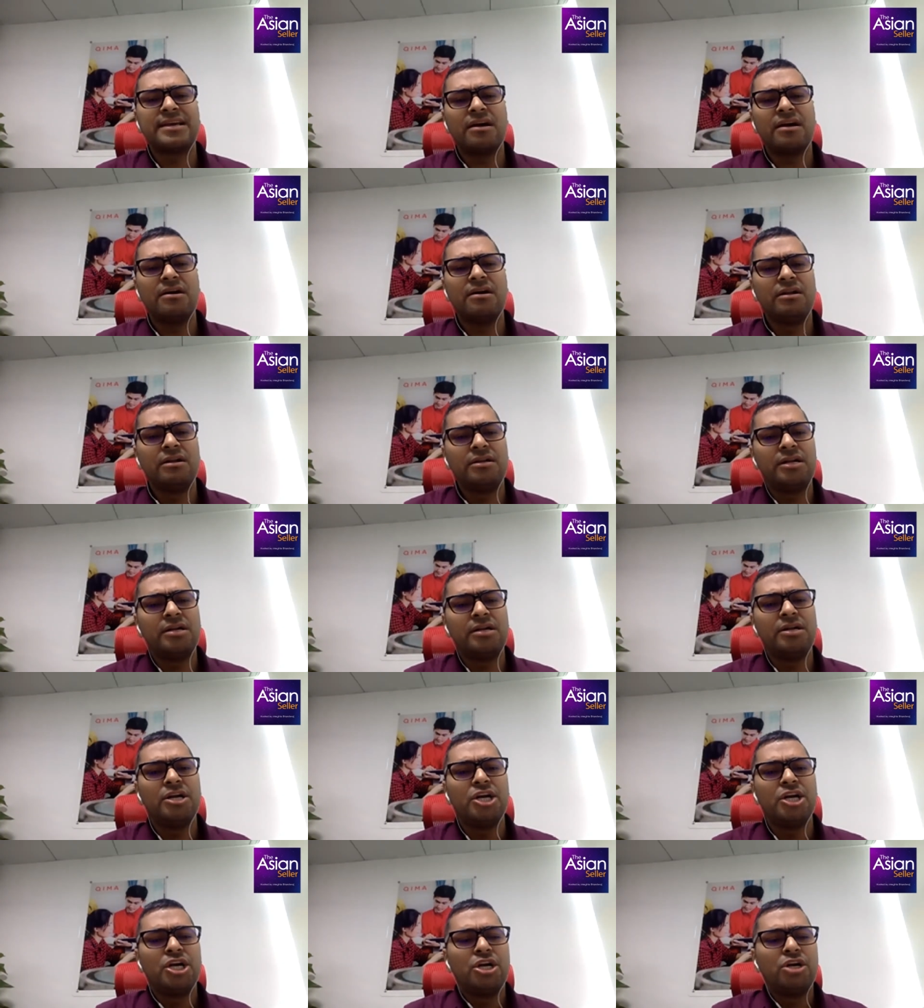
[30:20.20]
earlier,
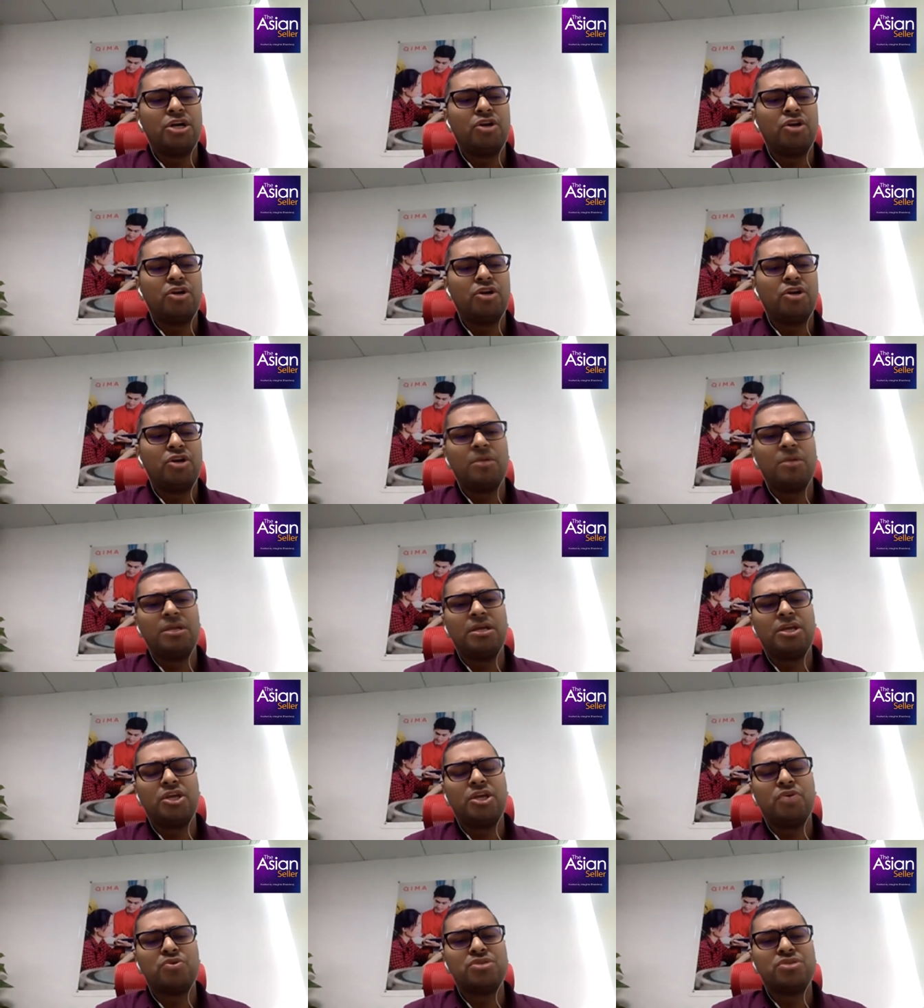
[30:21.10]
normally
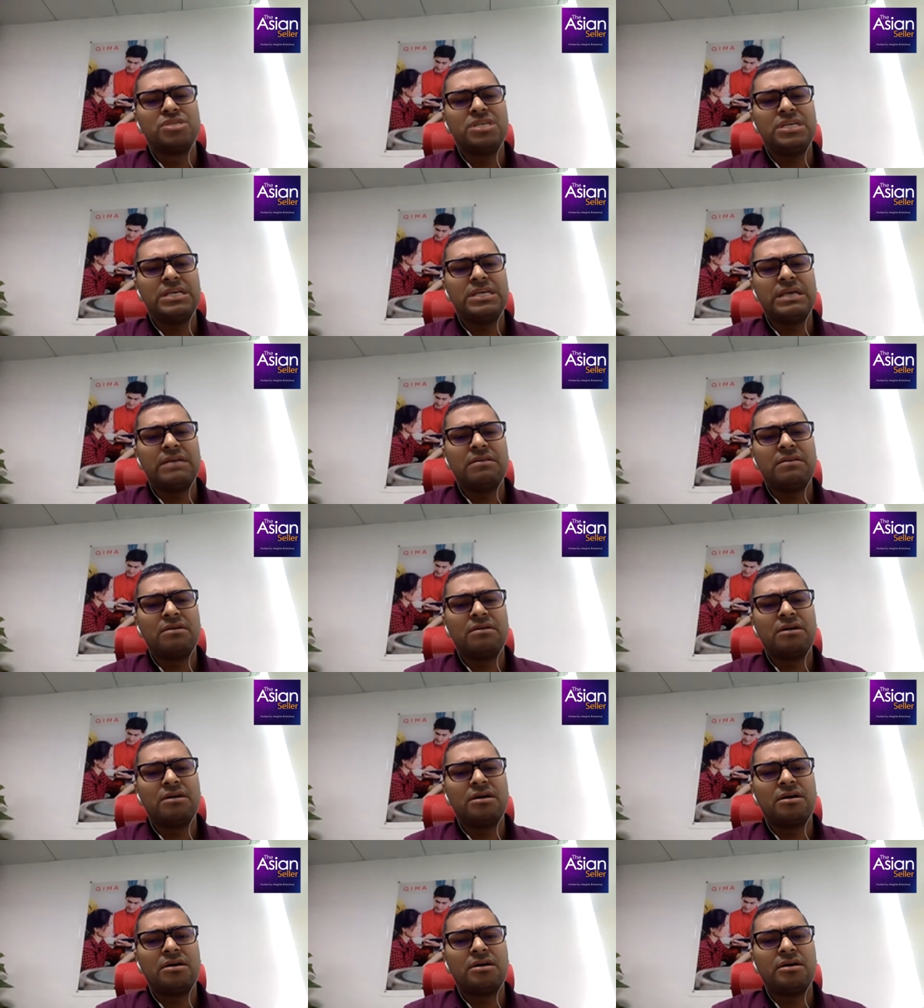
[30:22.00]
QC and
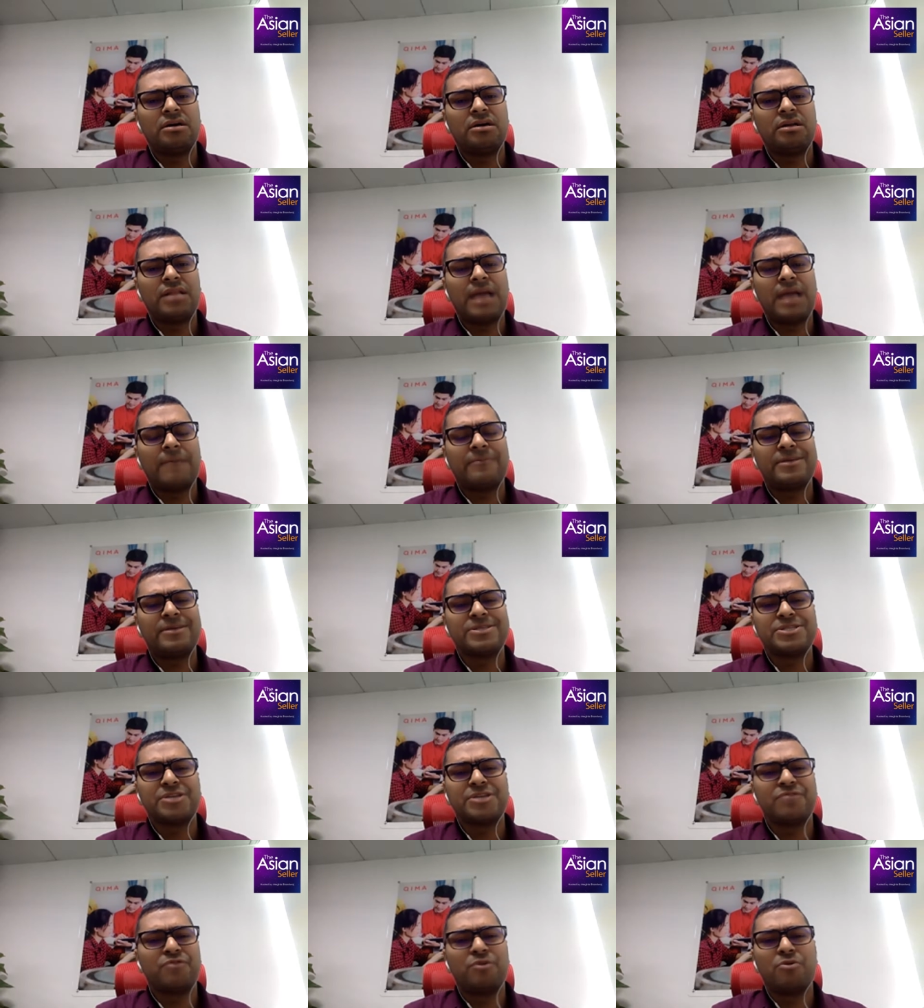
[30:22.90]
lab
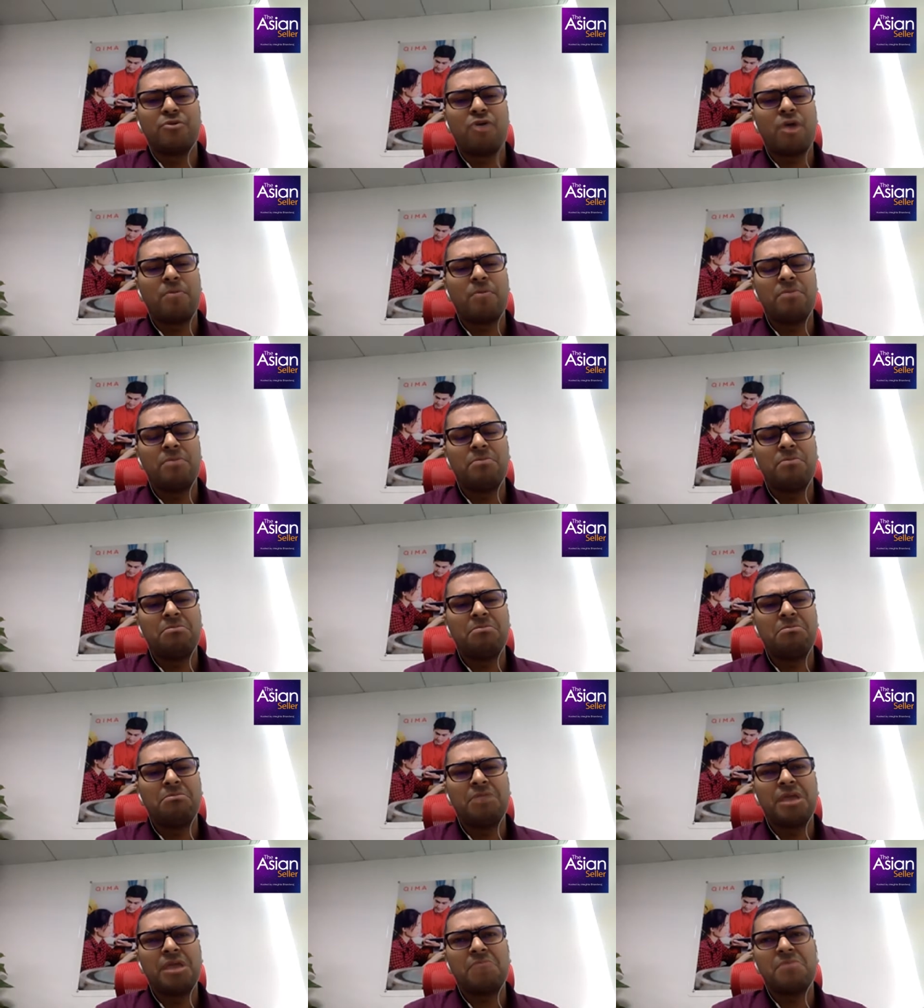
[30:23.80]
testing would not be
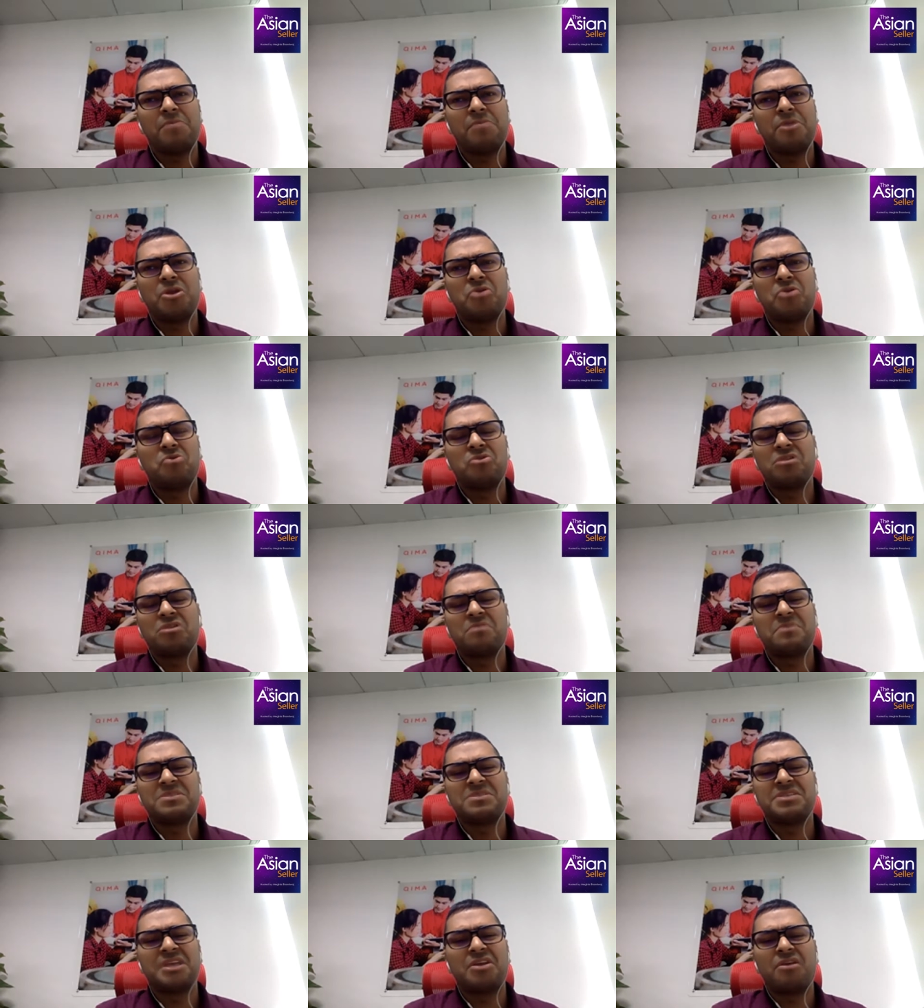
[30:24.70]
like maybe 2 or
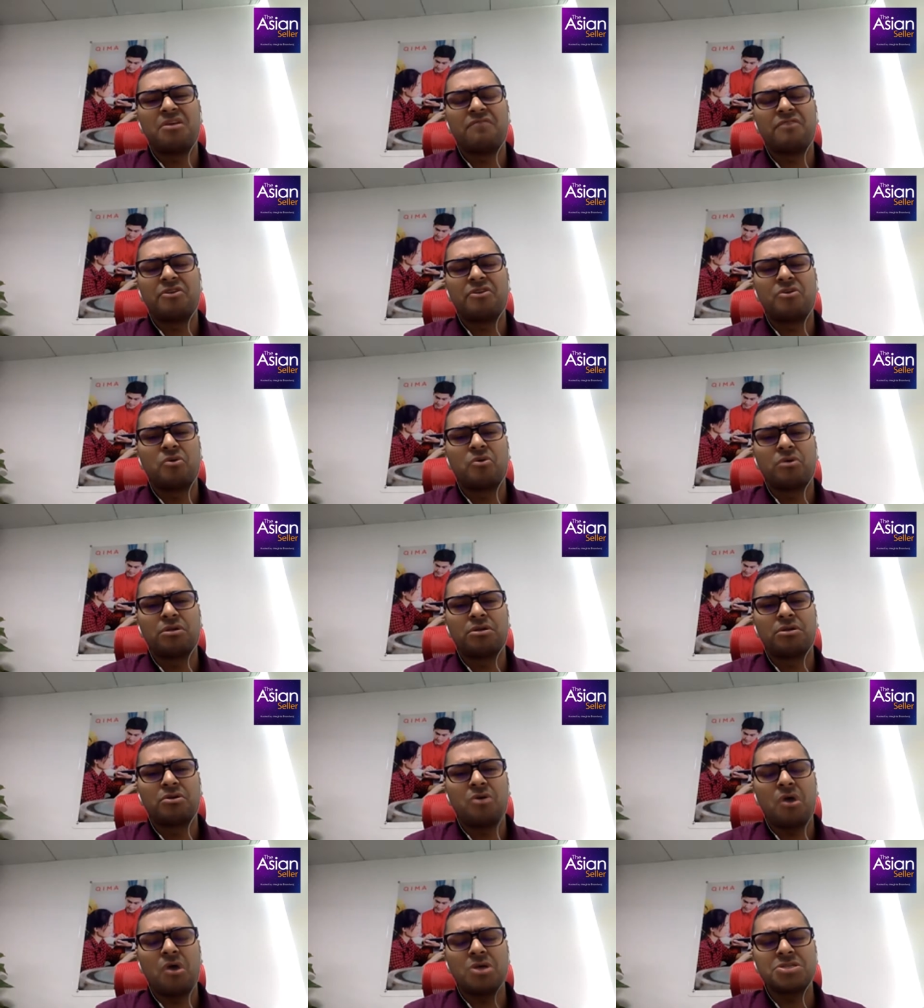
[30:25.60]
3% of your total
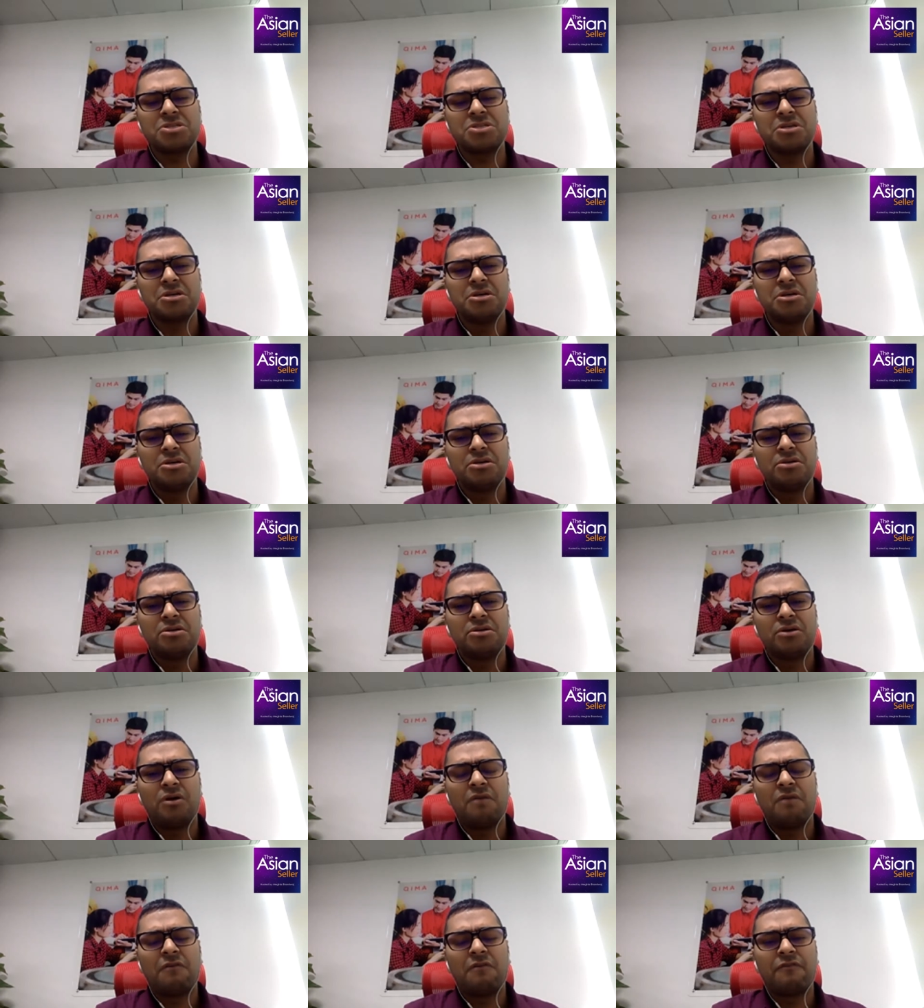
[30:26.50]
cost
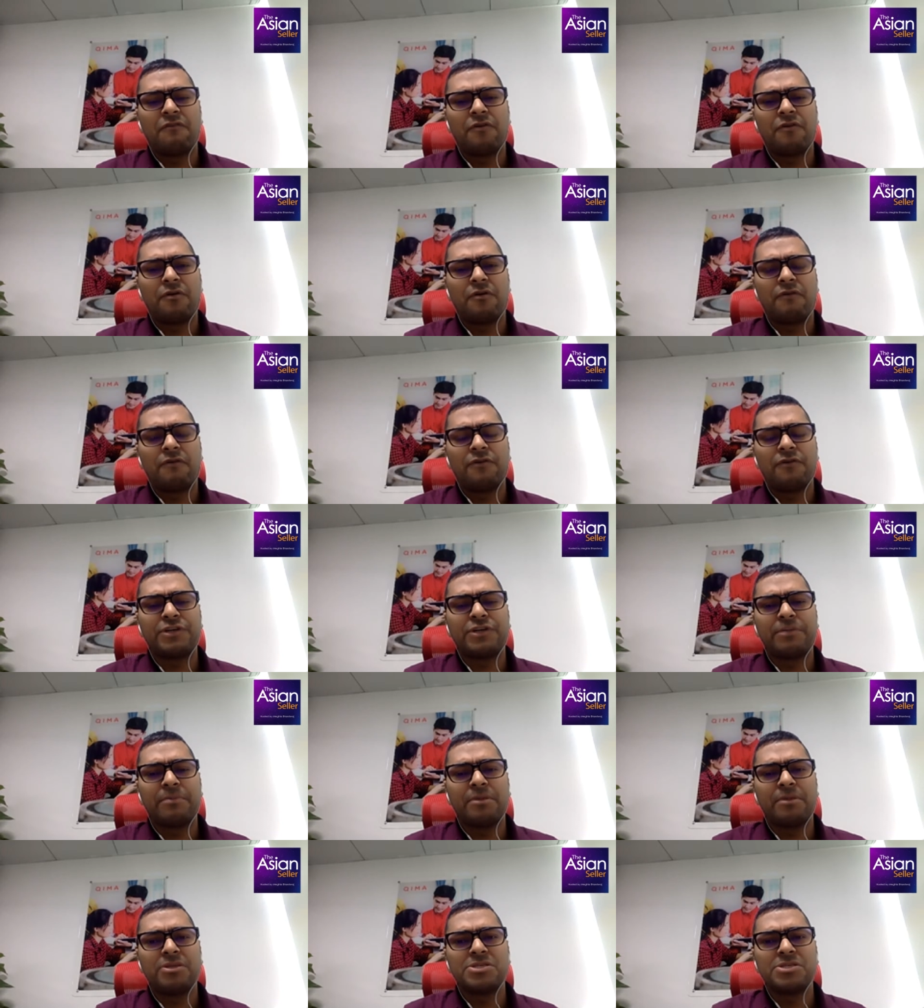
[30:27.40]
of your shipment.